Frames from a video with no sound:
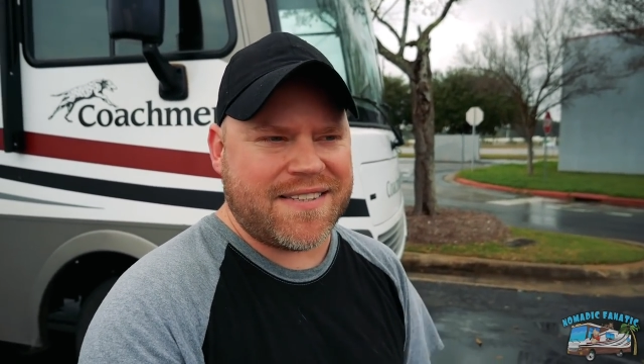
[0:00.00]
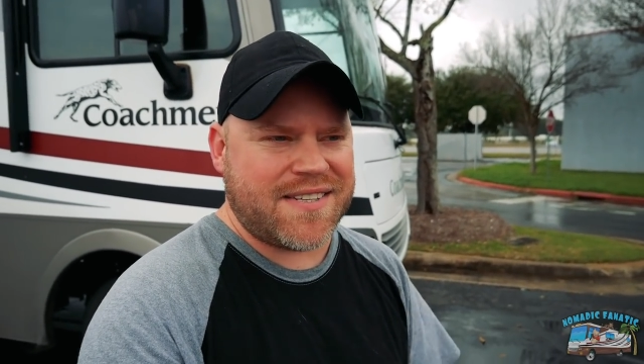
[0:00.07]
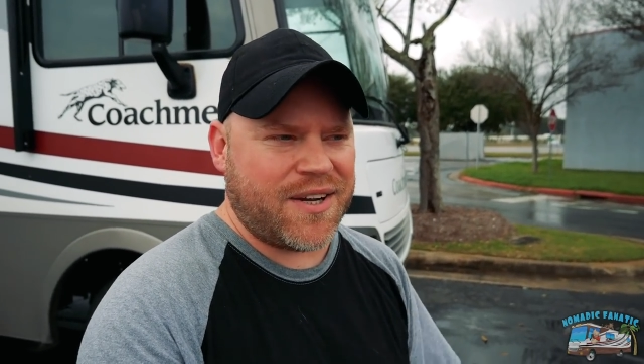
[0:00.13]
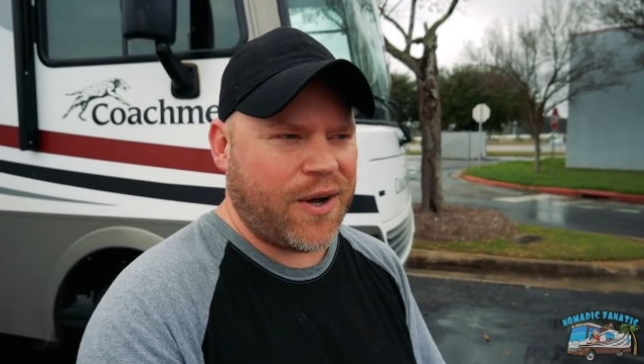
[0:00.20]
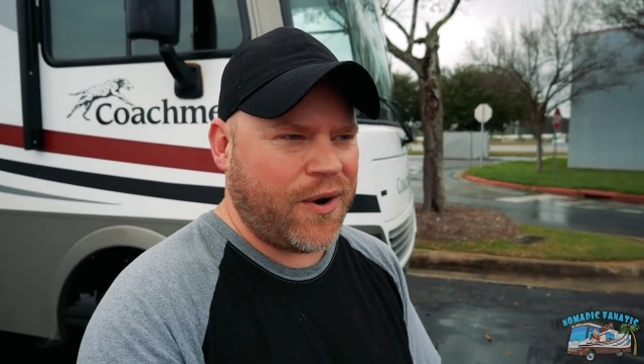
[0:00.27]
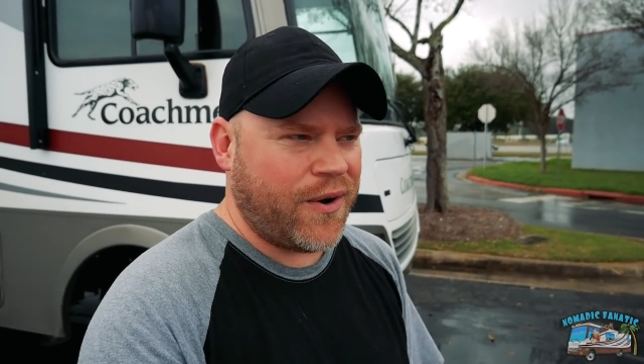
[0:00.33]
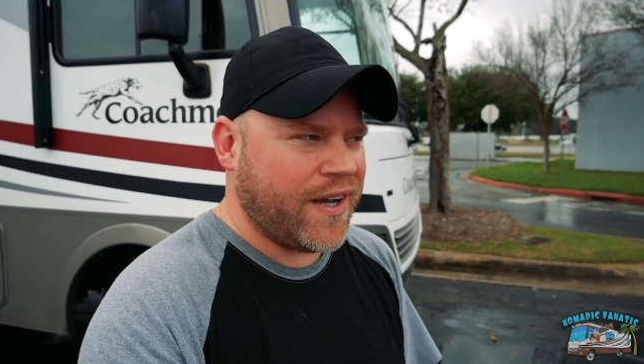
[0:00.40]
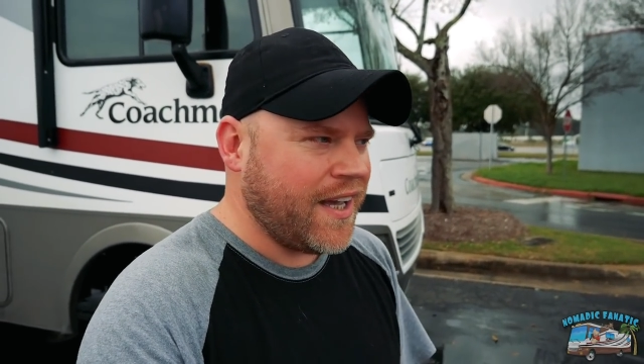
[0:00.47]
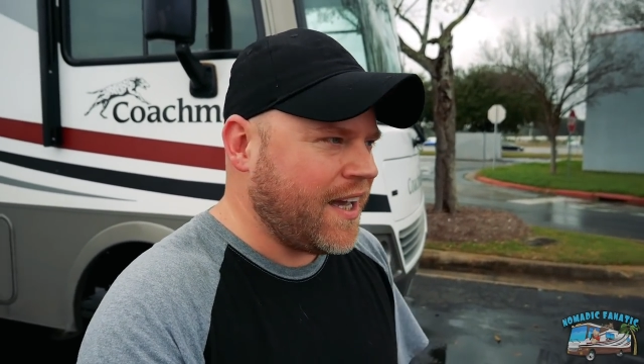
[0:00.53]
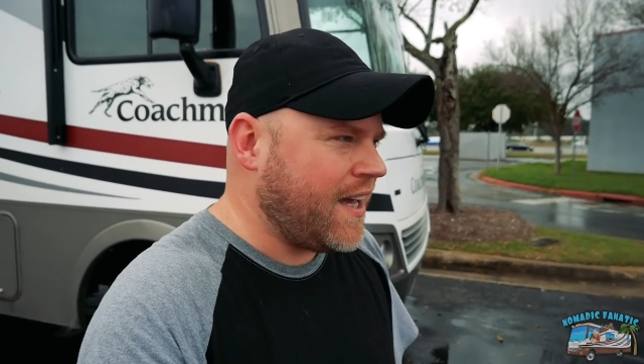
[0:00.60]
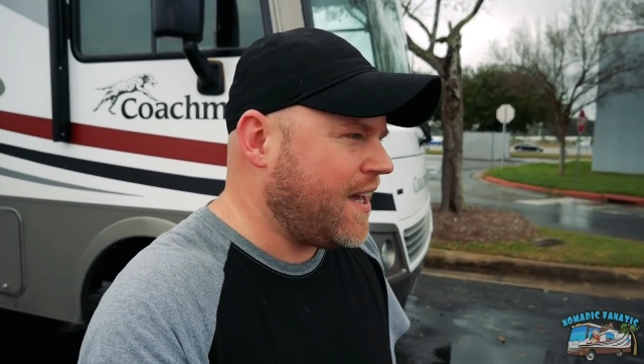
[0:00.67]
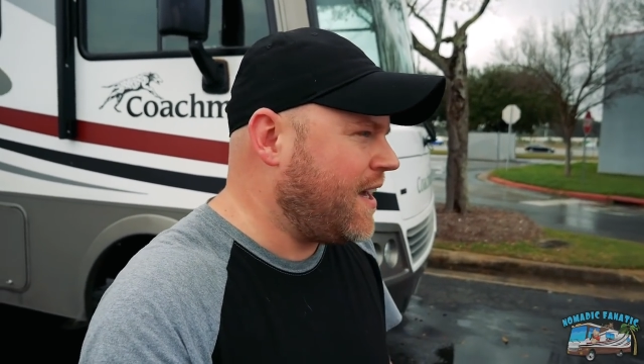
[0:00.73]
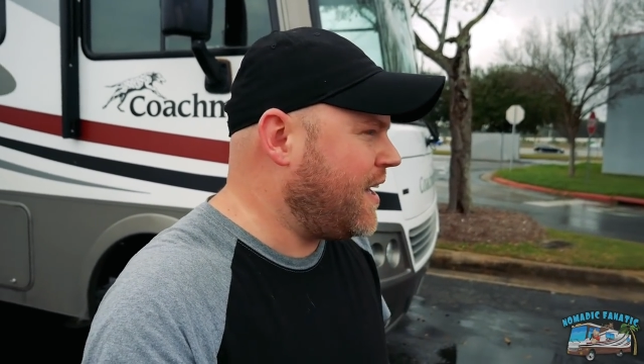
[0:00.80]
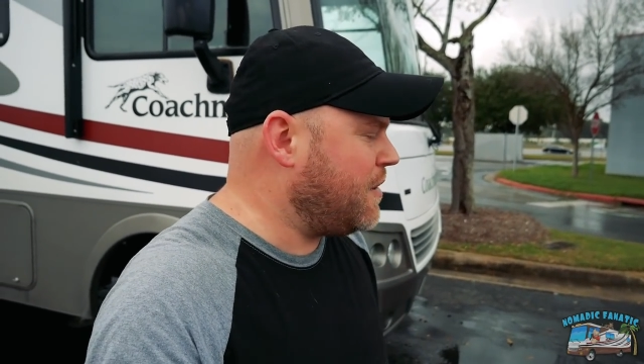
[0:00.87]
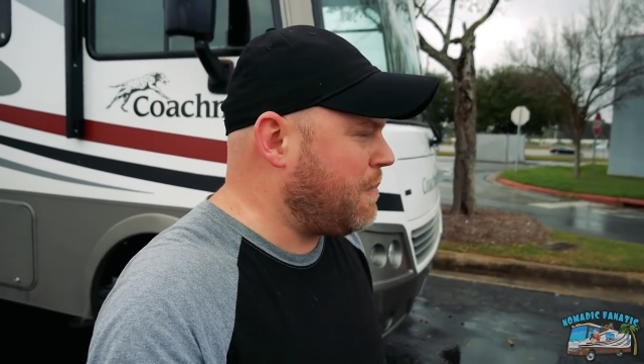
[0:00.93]
So
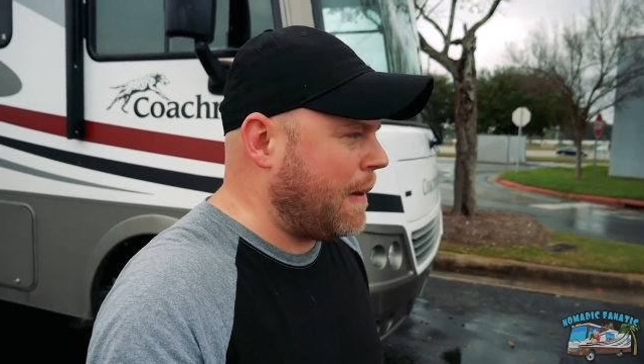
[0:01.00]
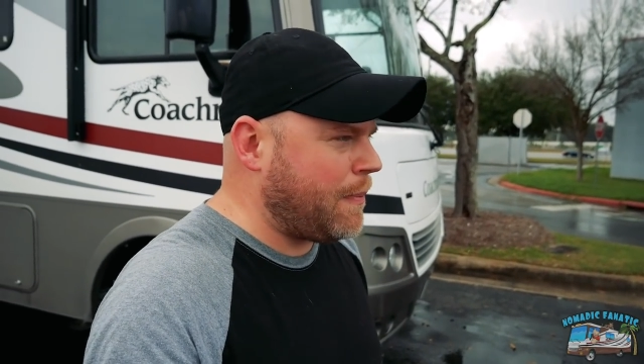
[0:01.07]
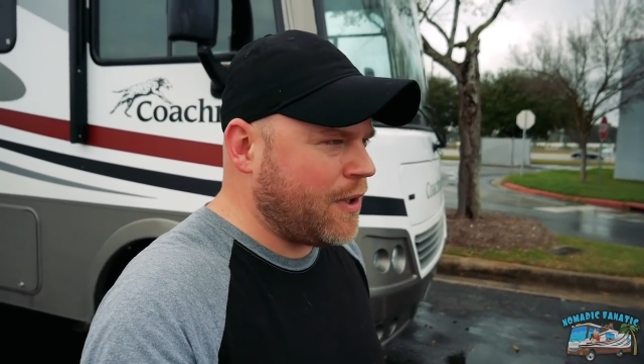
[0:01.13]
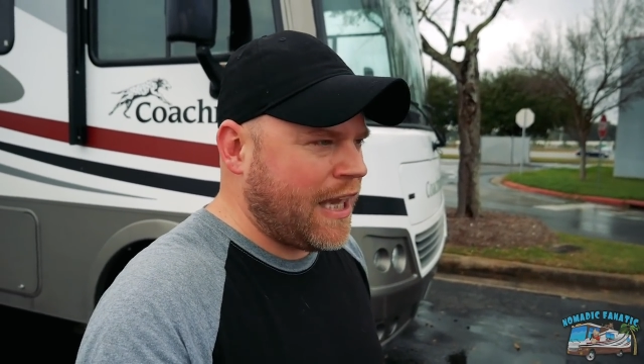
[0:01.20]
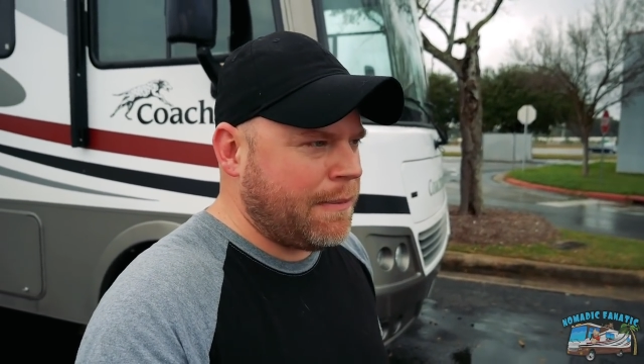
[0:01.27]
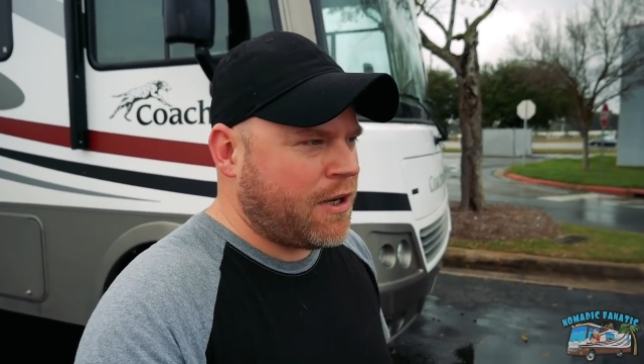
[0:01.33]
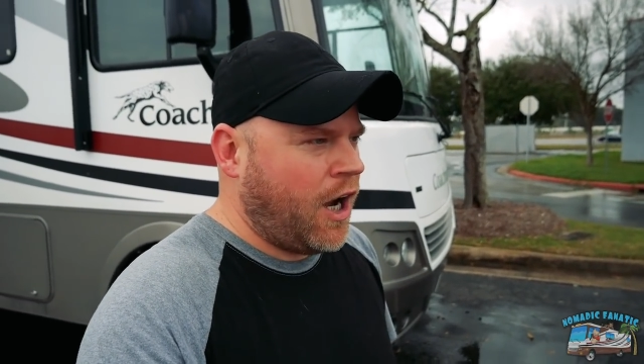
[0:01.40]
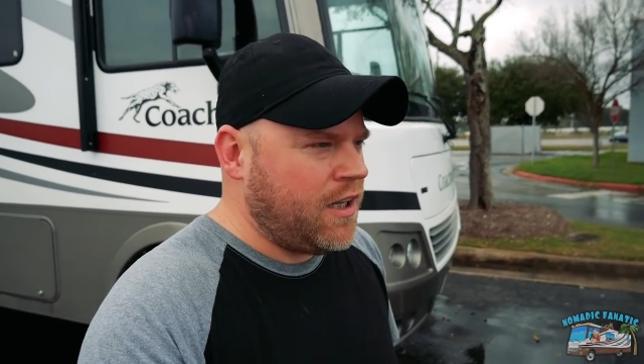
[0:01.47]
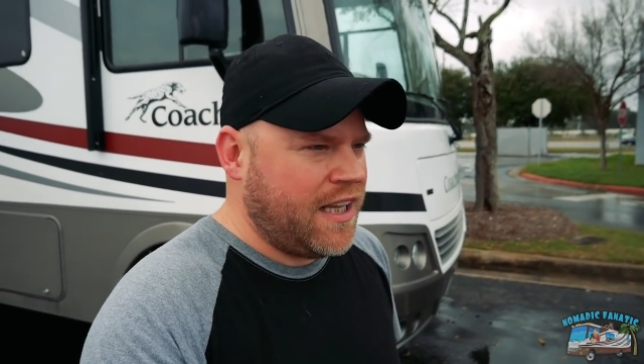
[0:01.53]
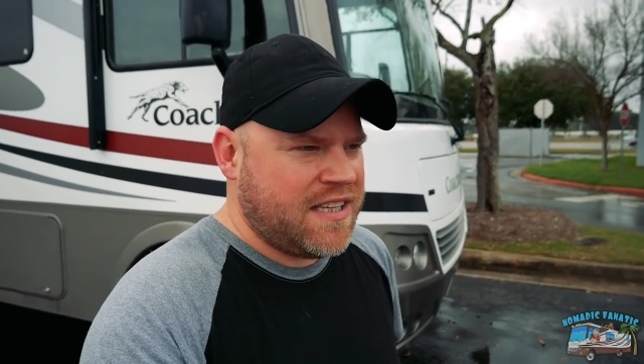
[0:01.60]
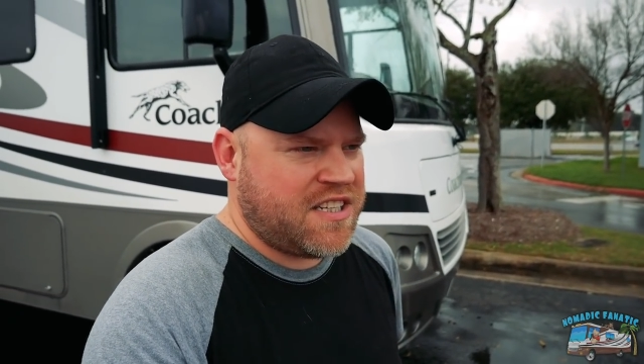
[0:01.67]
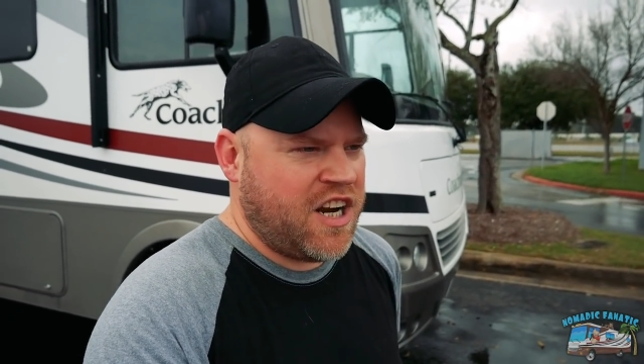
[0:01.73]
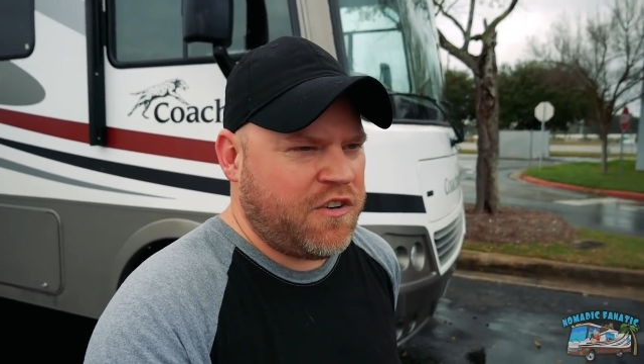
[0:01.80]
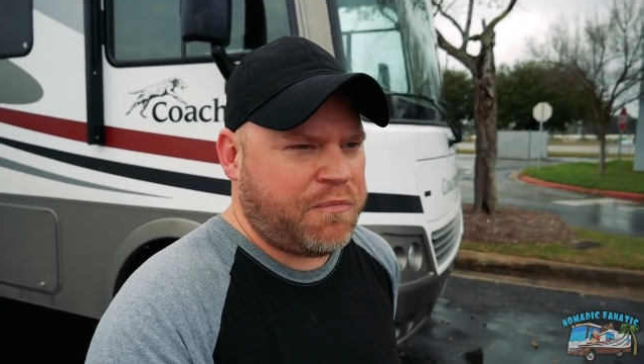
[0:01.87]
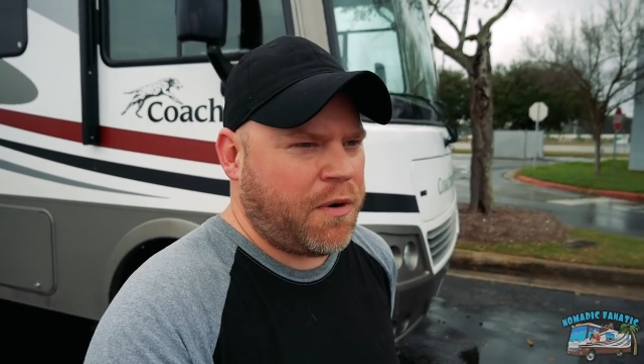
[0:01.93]
people keep calling
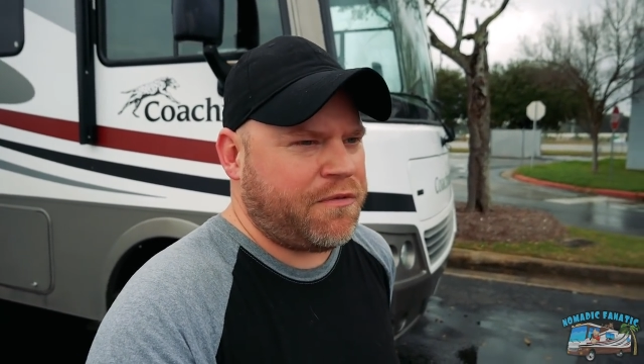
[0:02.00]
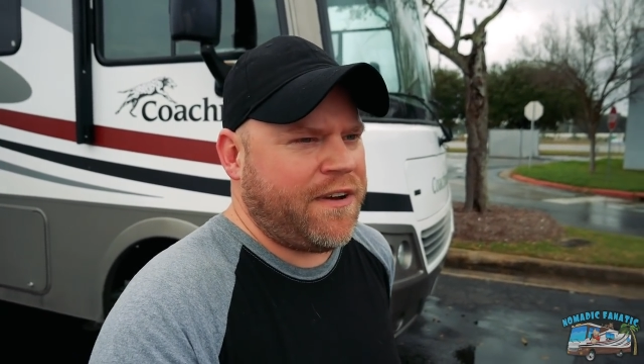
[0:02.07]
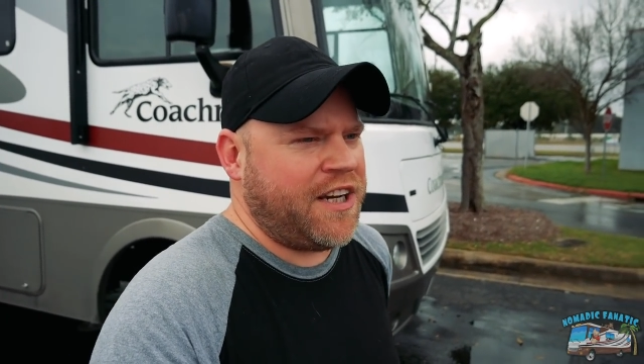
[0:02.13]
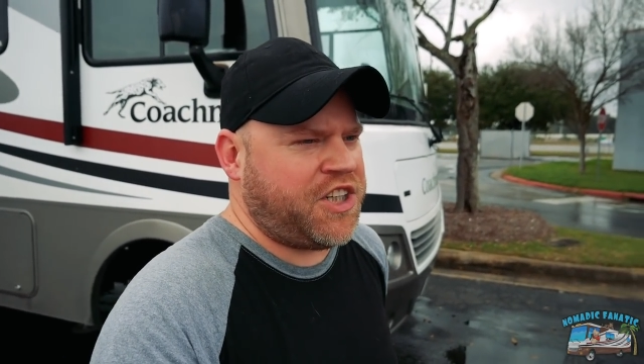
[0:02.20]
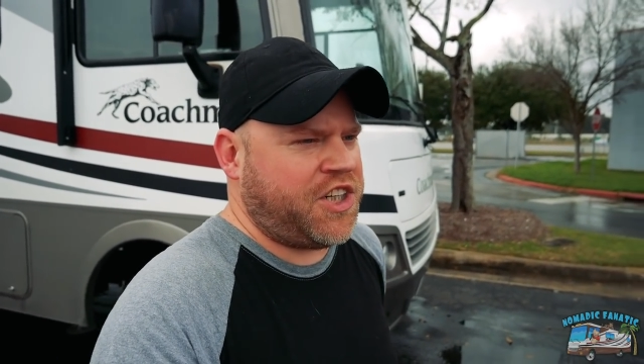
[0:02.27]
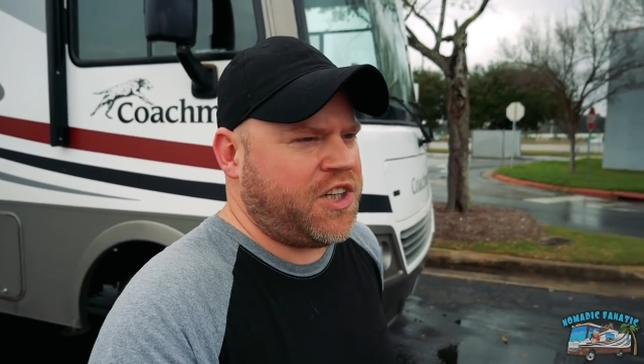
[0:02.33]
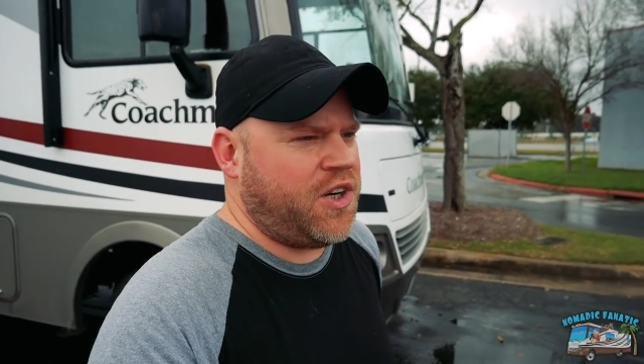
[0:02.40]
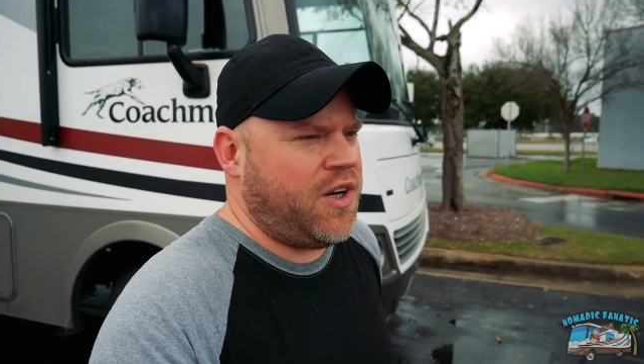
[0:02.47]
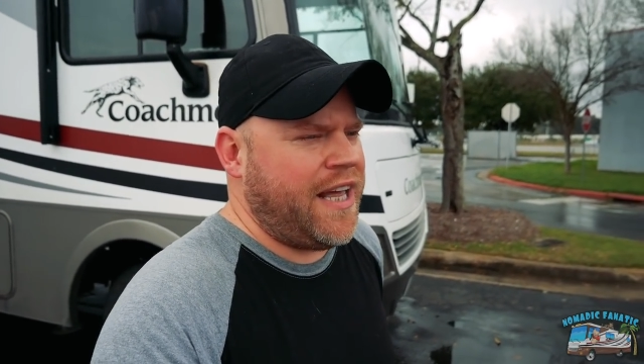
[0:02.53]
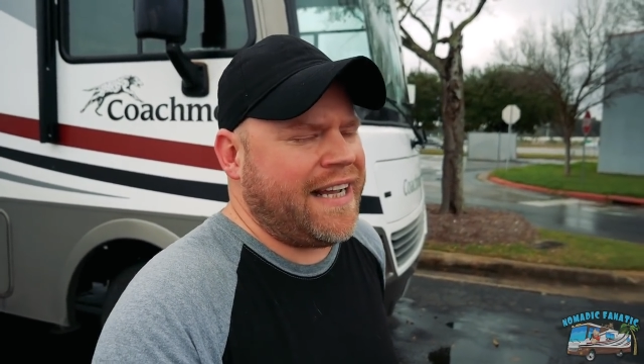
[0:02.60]
stuff professional.